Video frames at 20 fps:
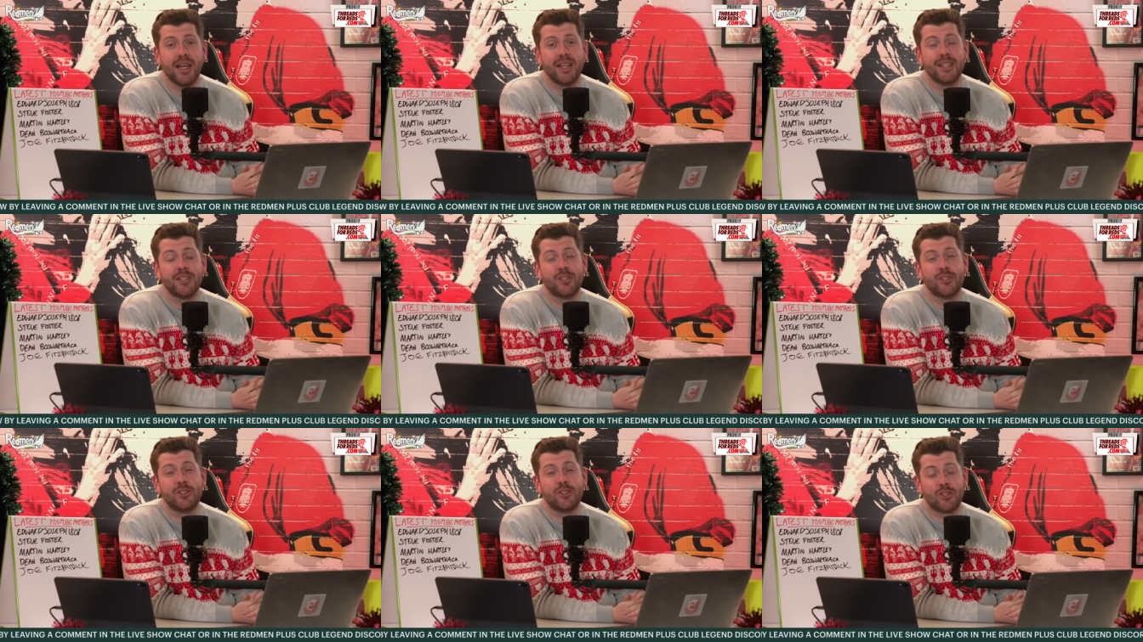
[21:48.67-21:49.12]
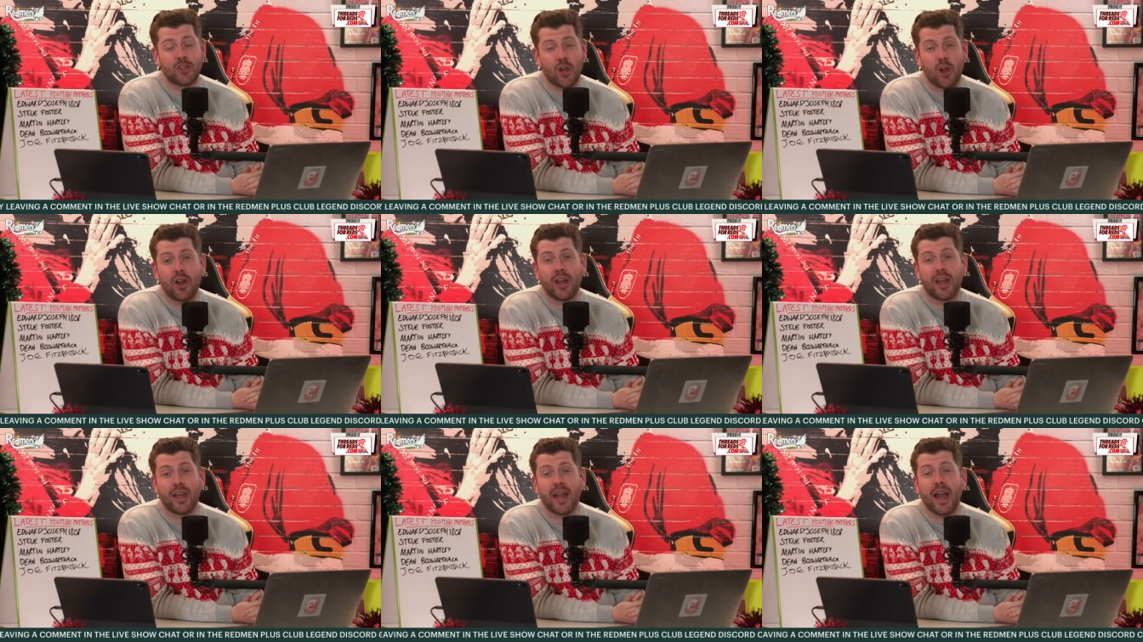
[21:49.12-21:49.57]
It's
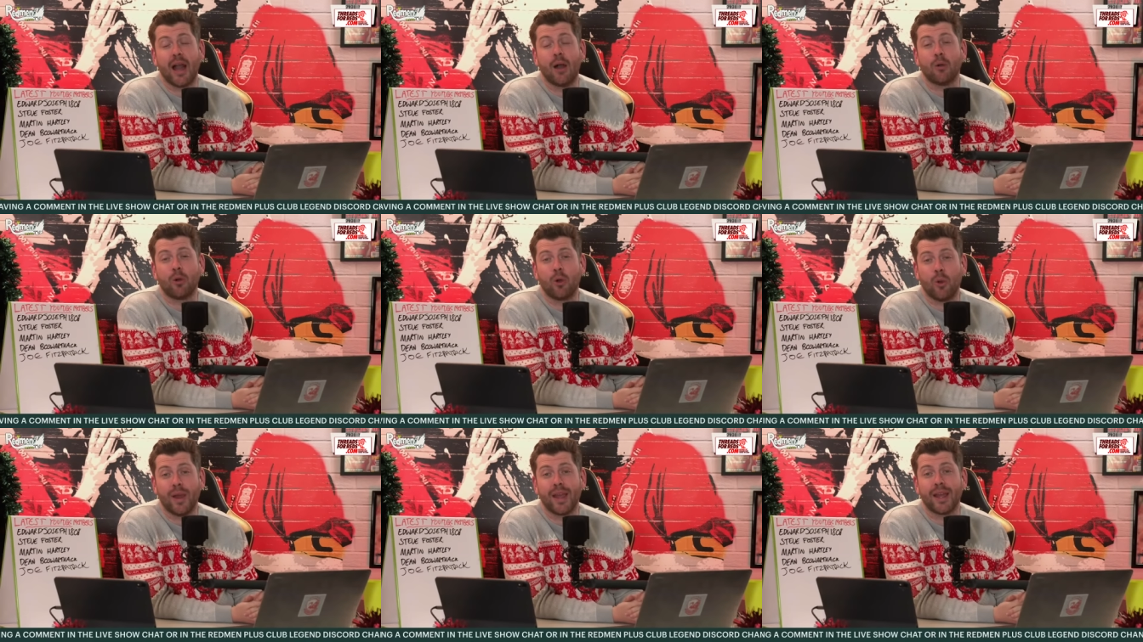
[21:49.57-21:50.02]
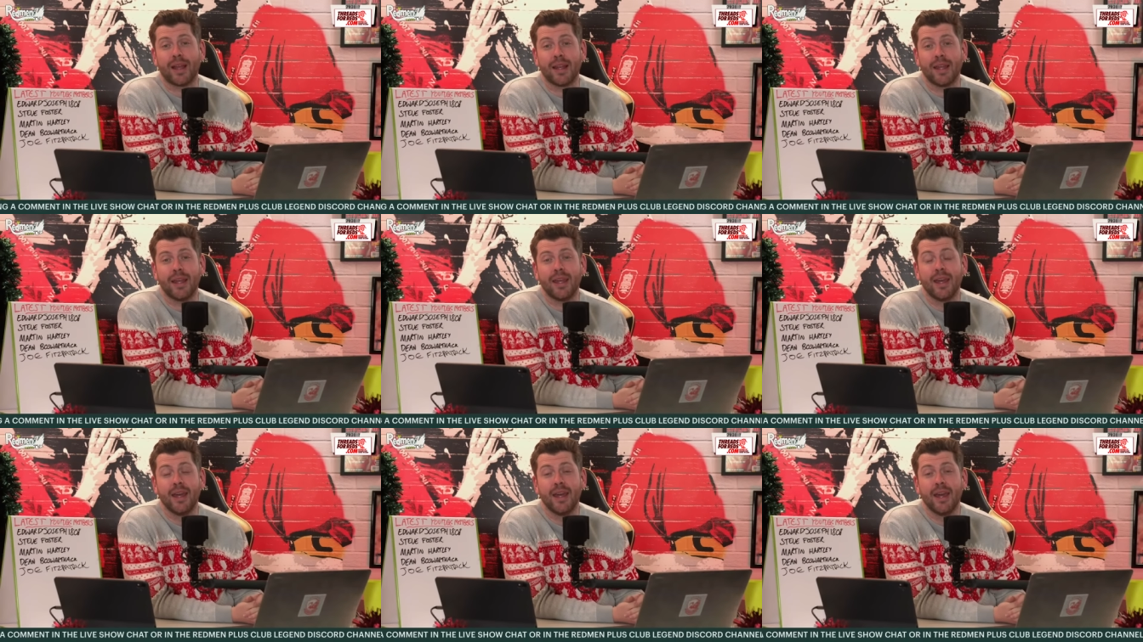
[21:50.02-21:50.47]
shocking how
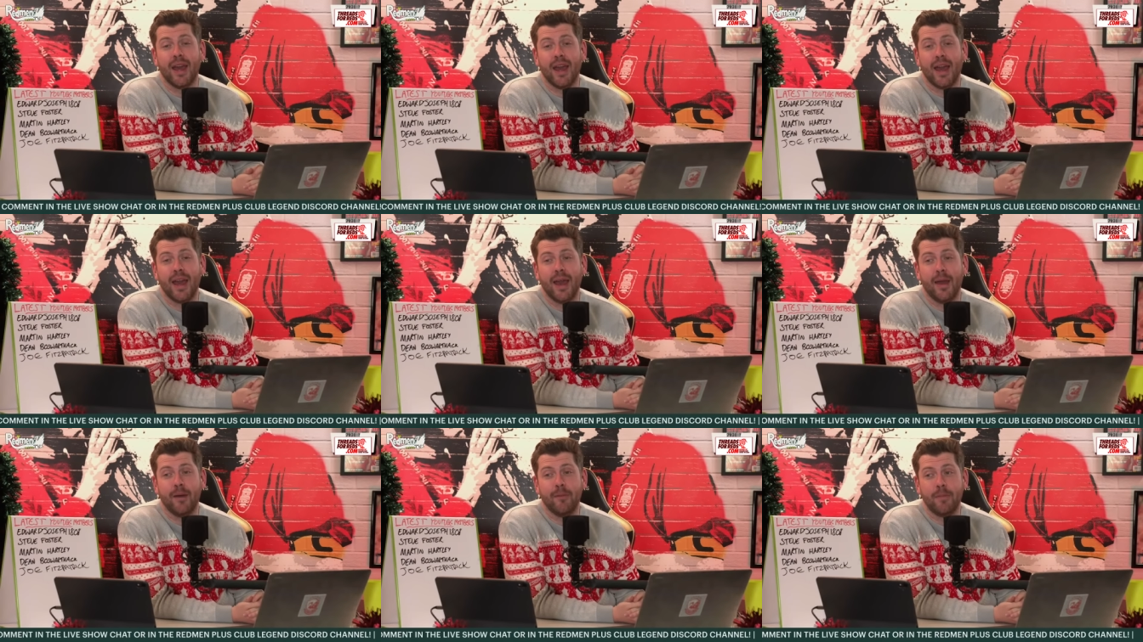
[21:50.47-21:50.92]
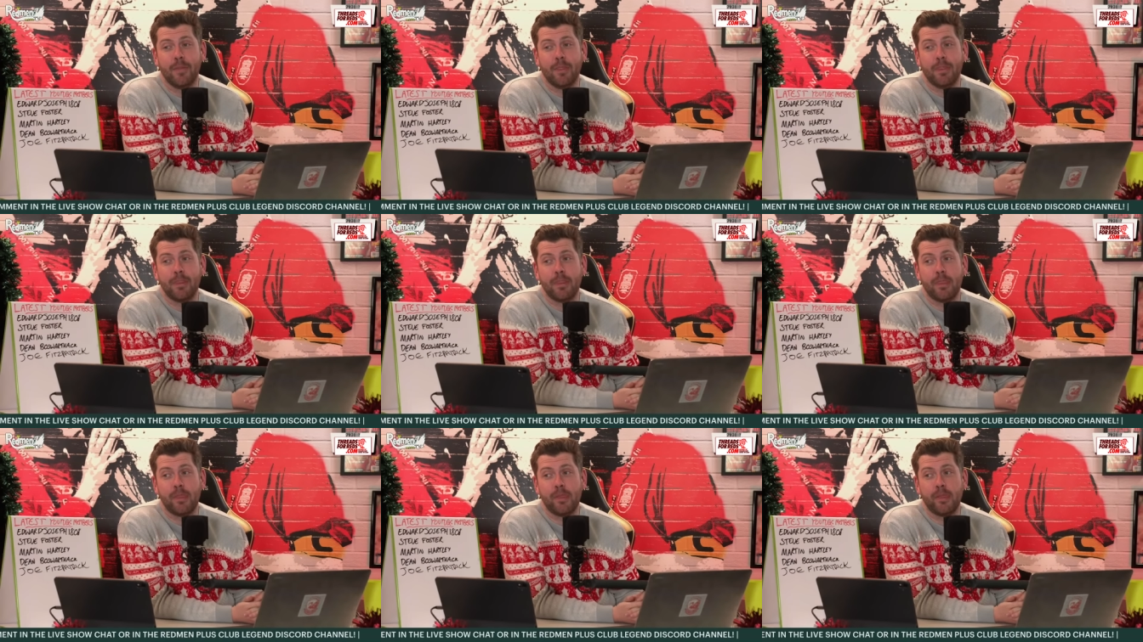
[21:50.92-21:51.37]
quickly
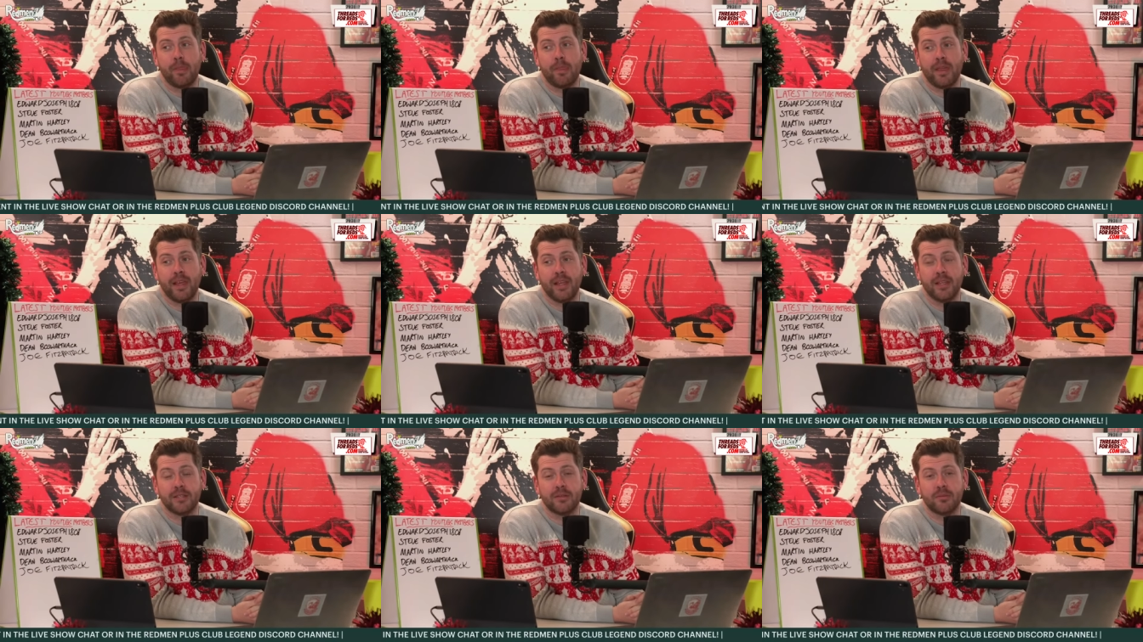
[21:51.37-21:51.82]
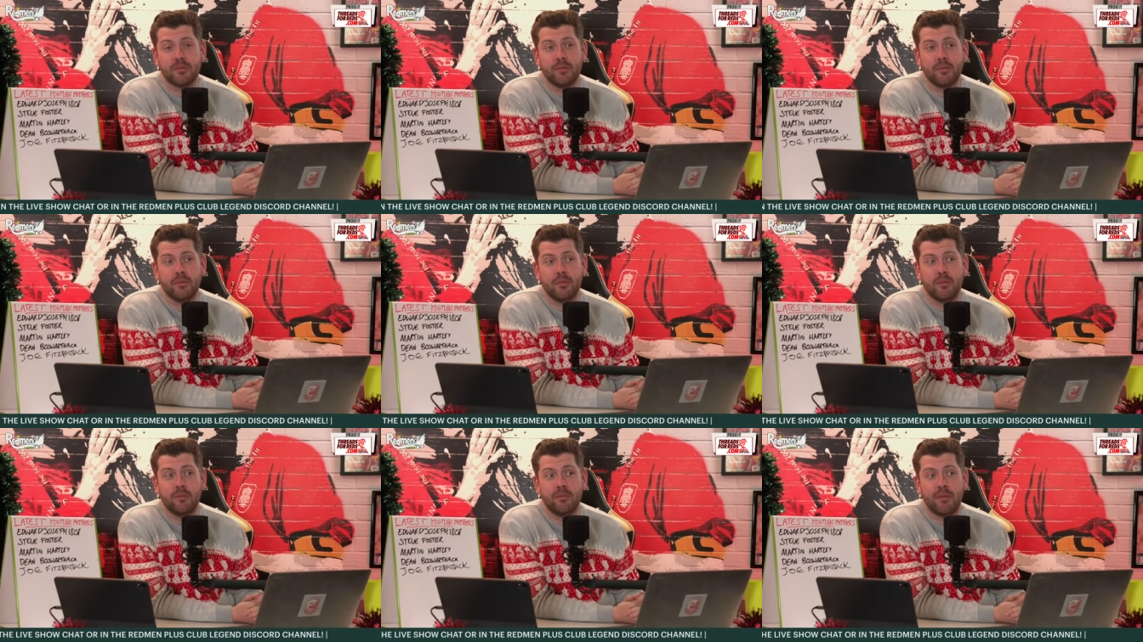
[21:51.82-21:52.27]
these
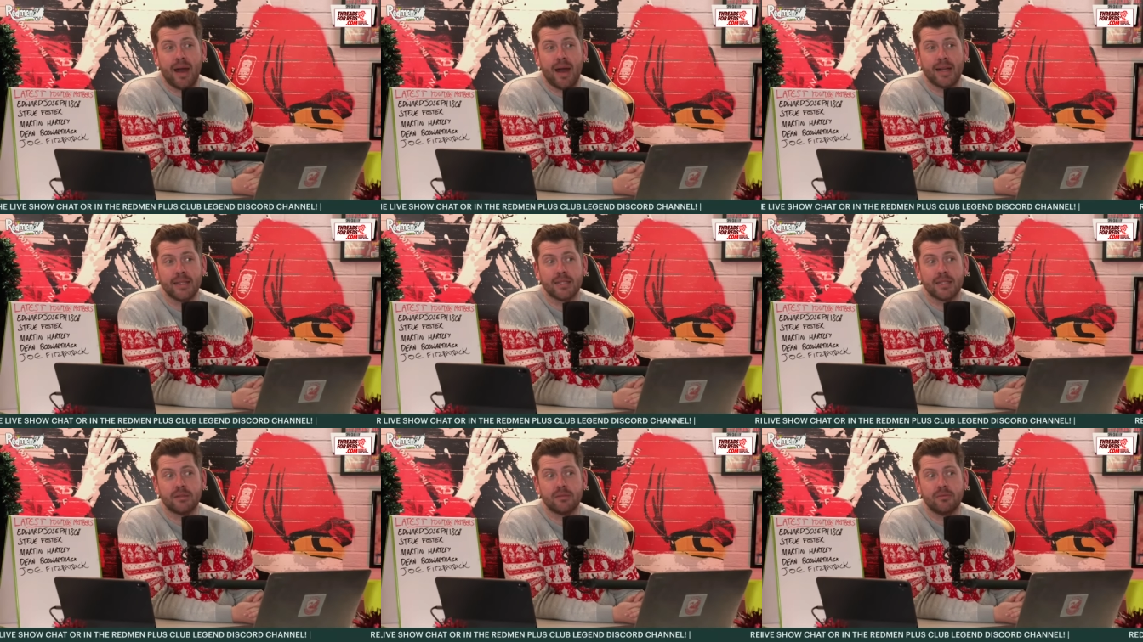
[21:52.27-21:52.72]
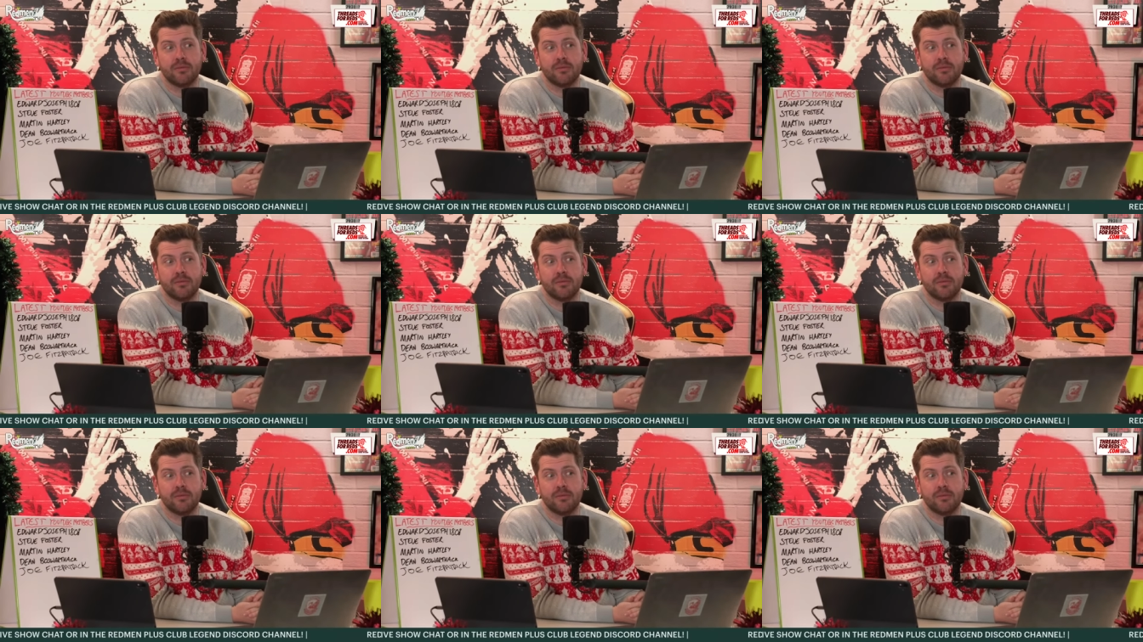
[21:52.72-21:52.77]
mad